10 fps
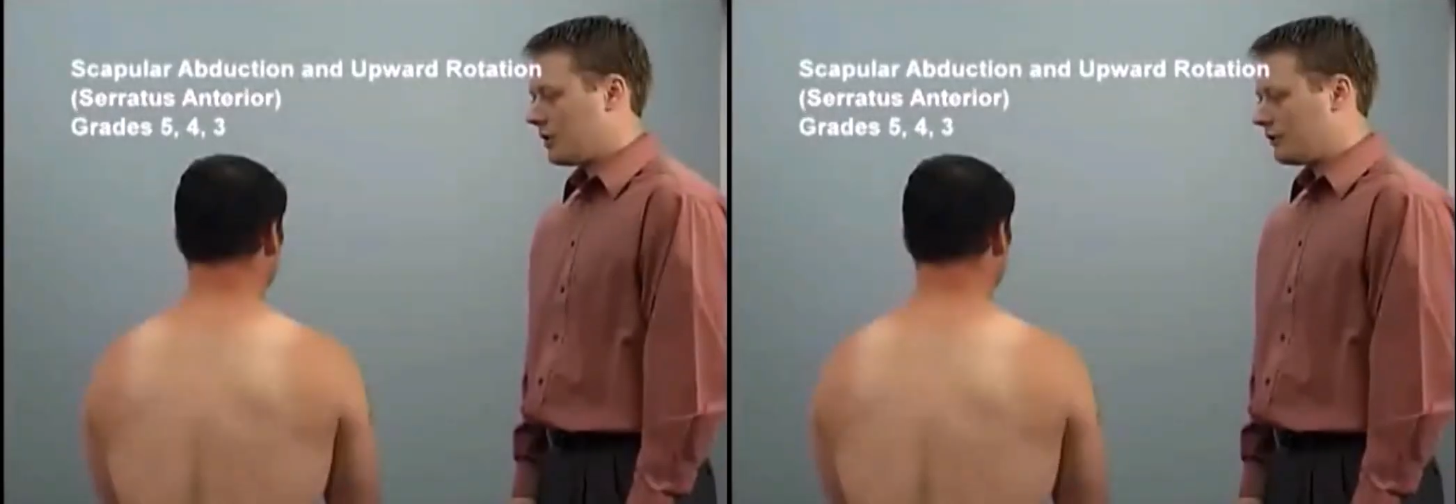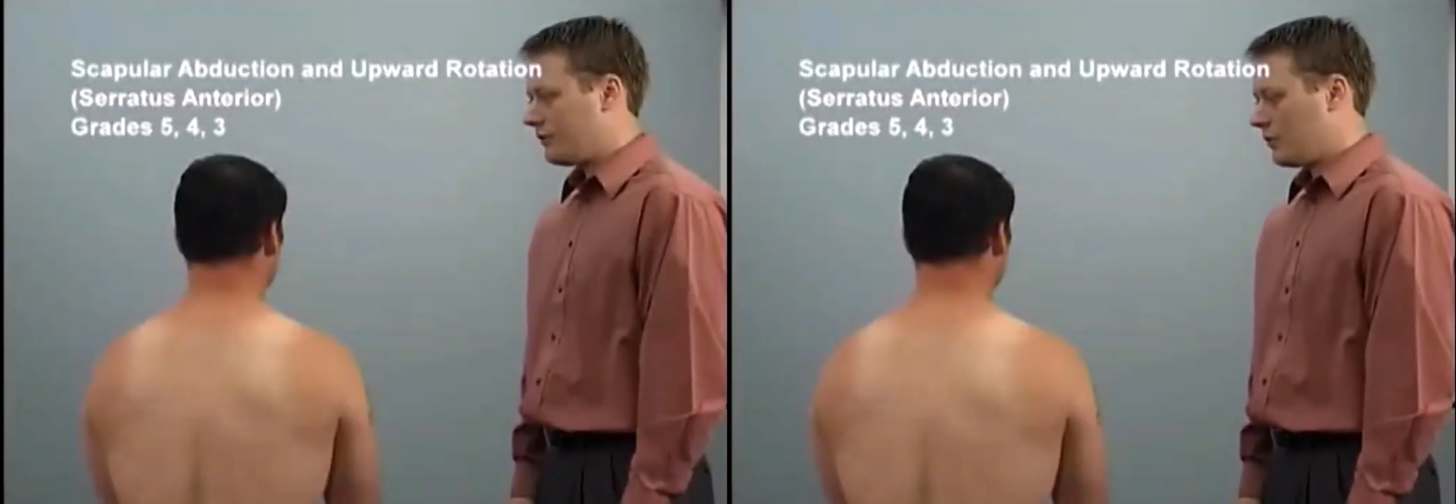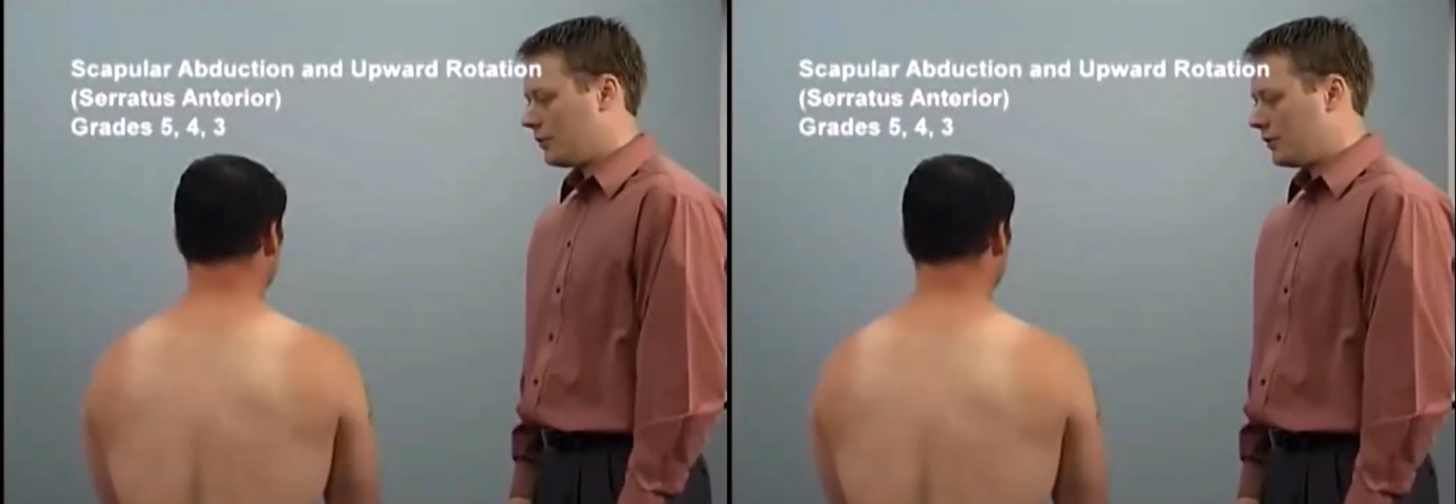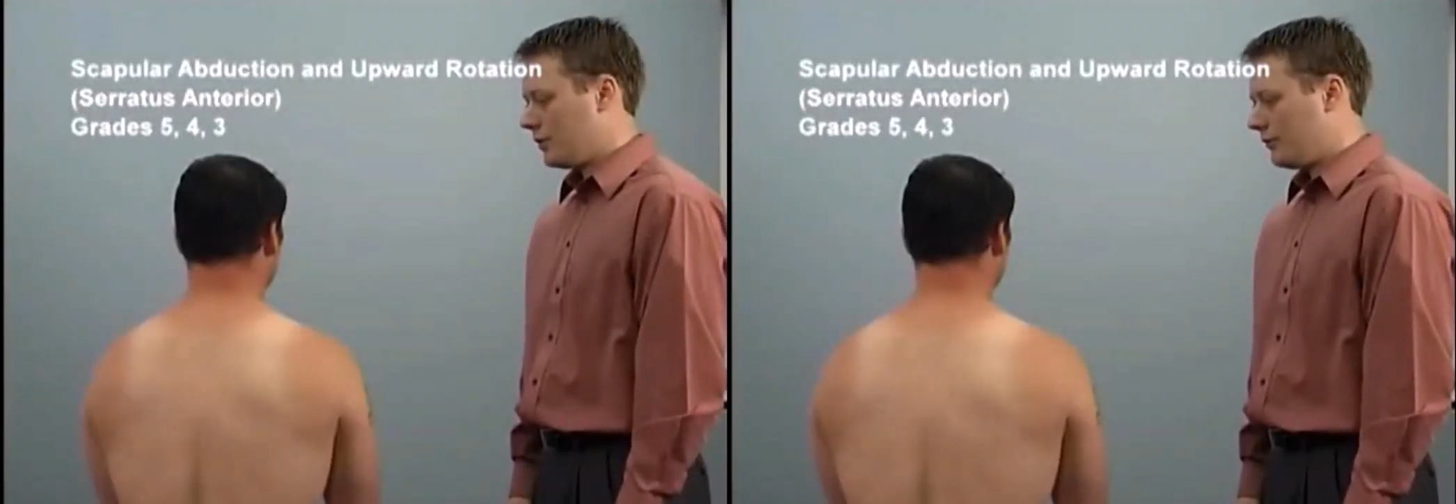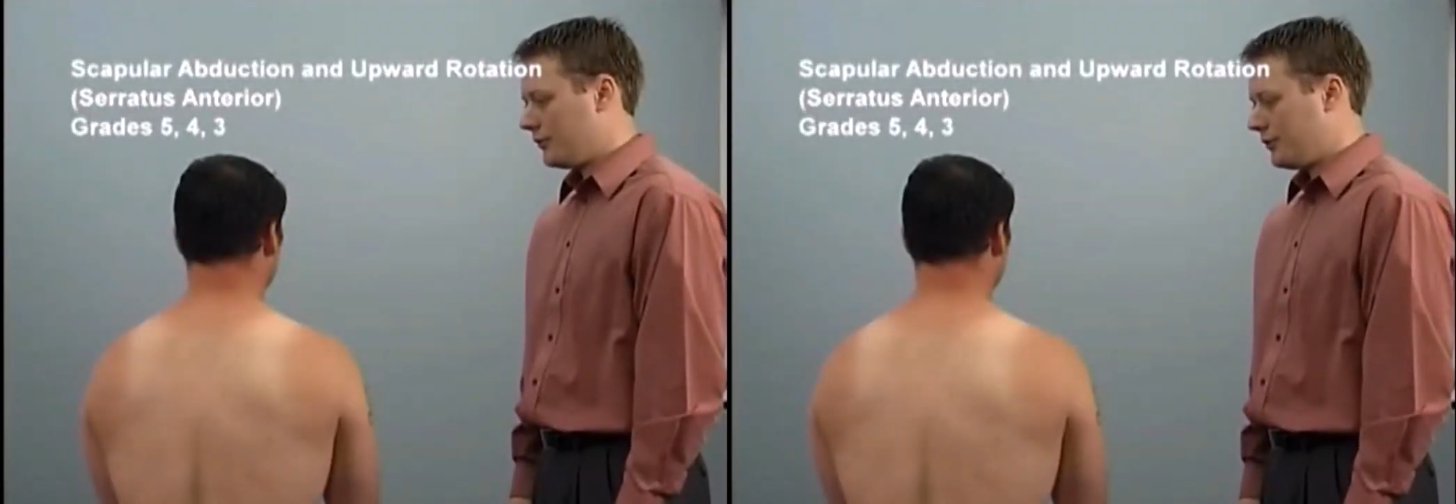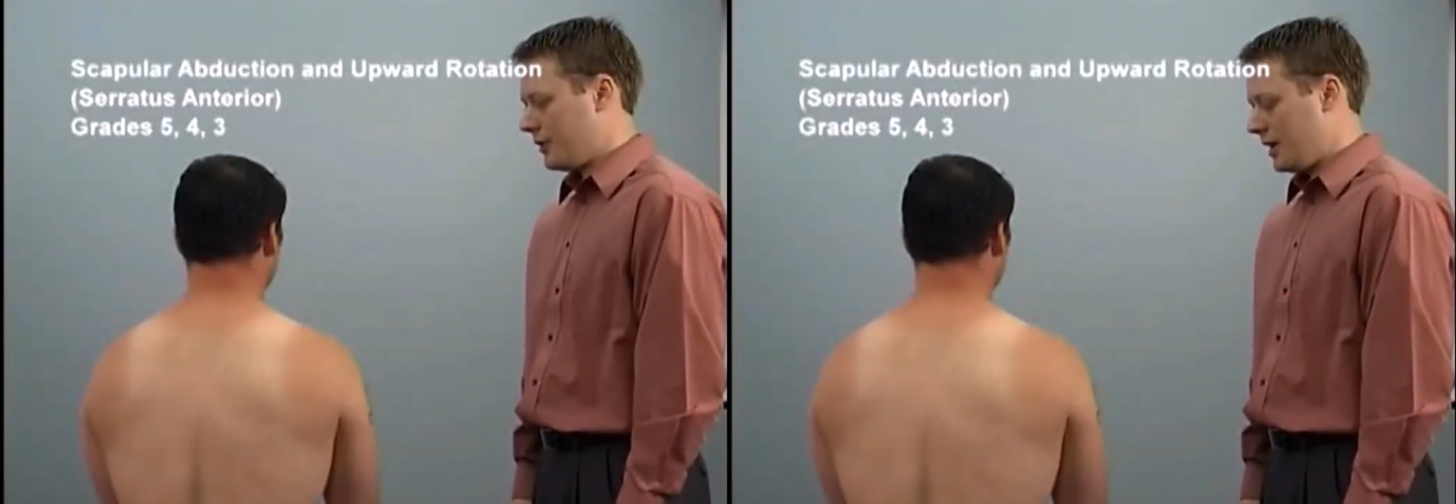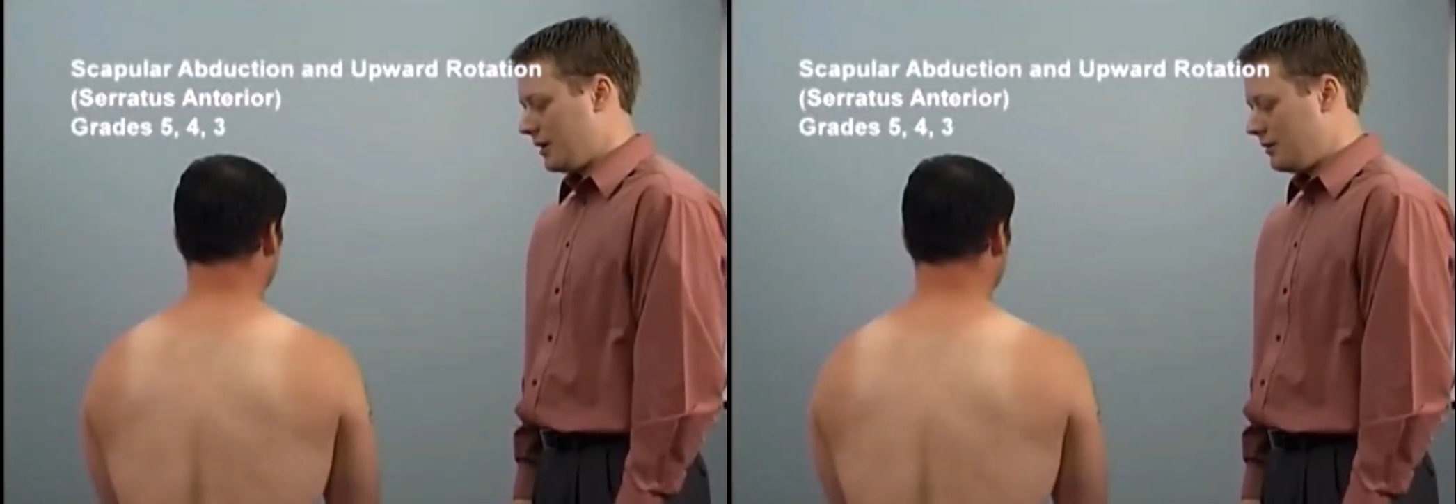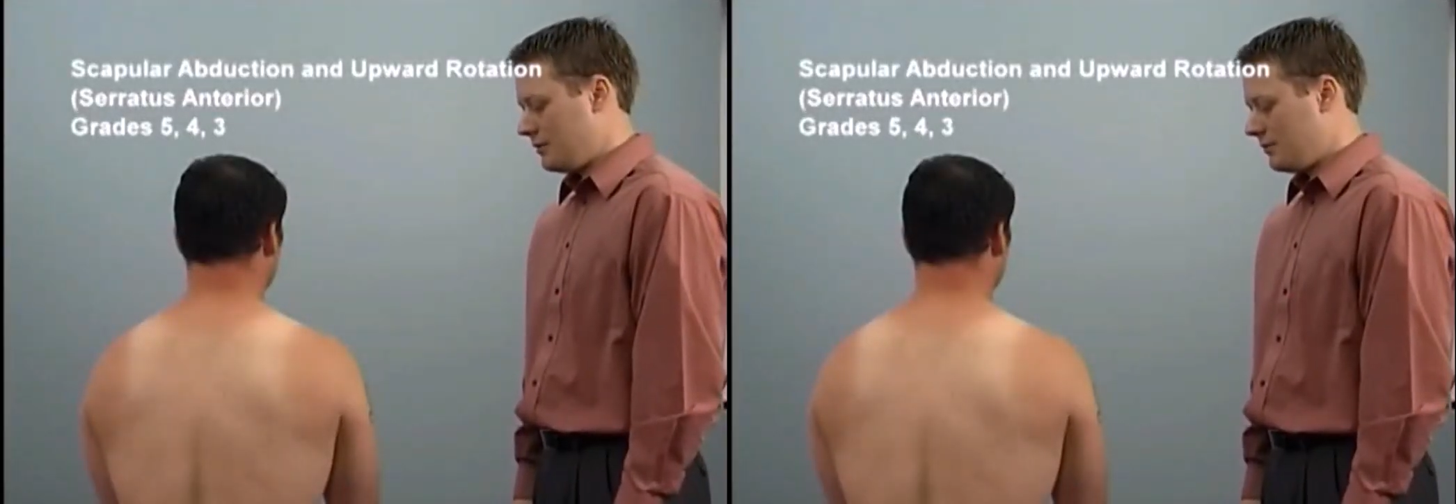arm forward over your head.